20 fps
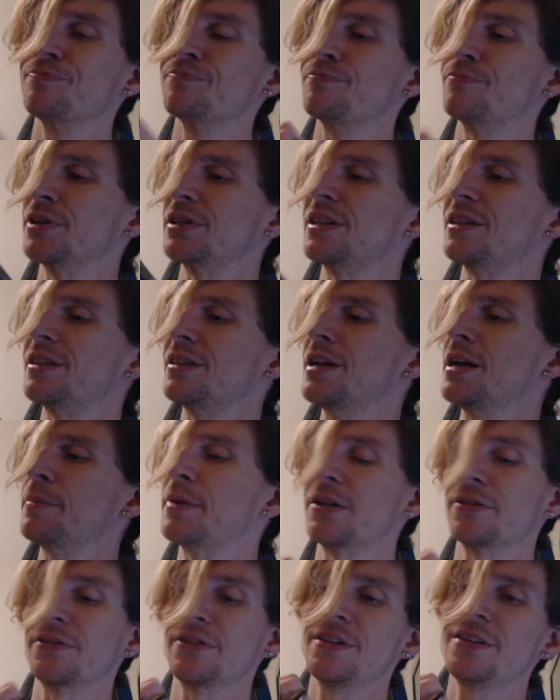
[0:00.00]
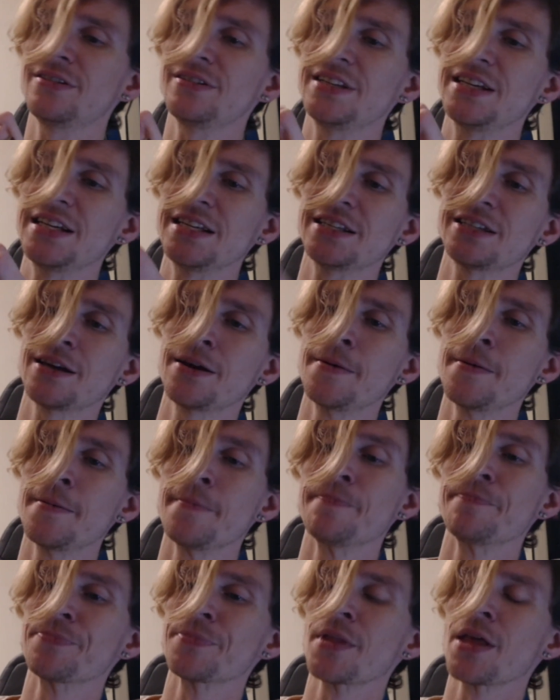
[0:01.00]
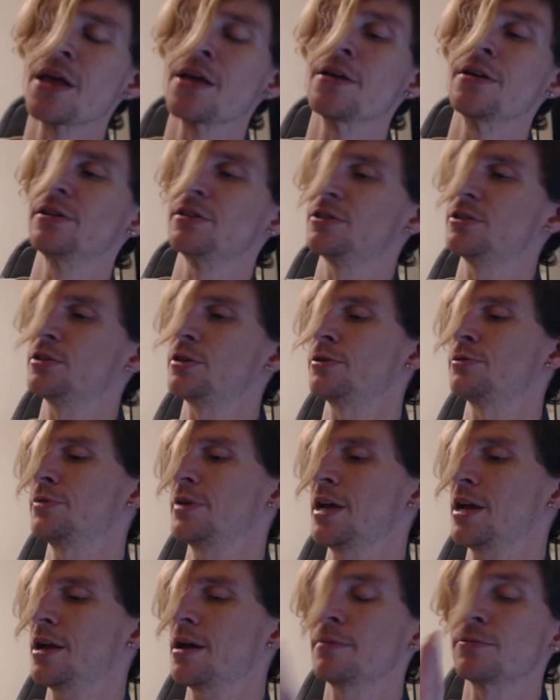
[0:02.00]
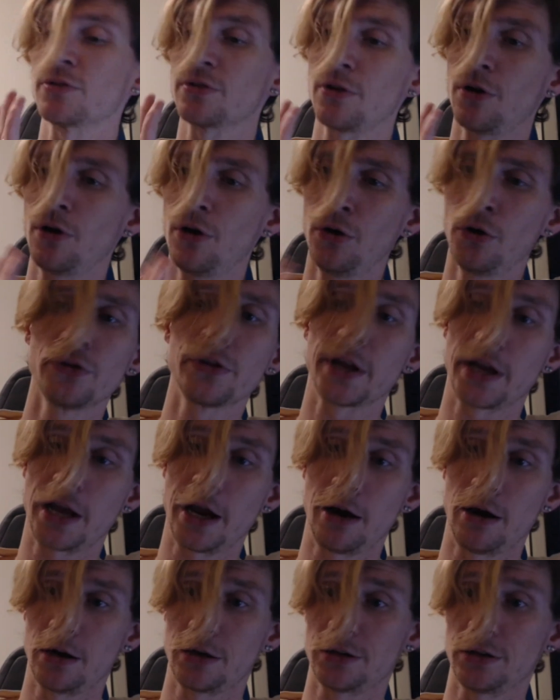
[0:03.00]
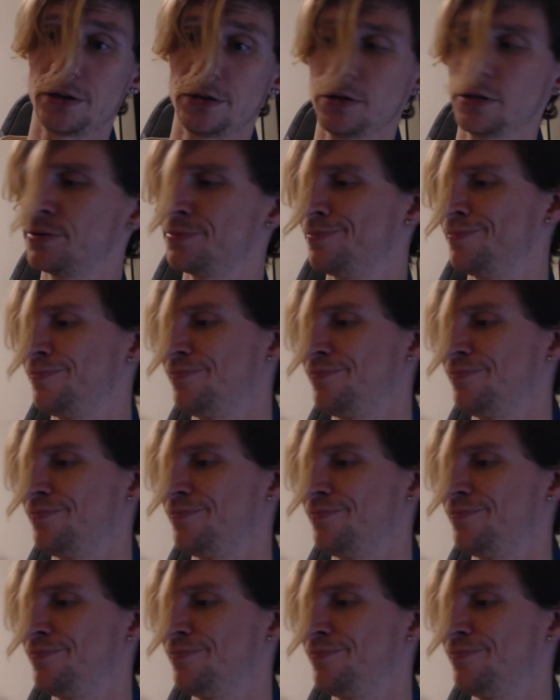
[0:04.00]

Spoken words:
But the thing about this disc, so it comes with all the characters,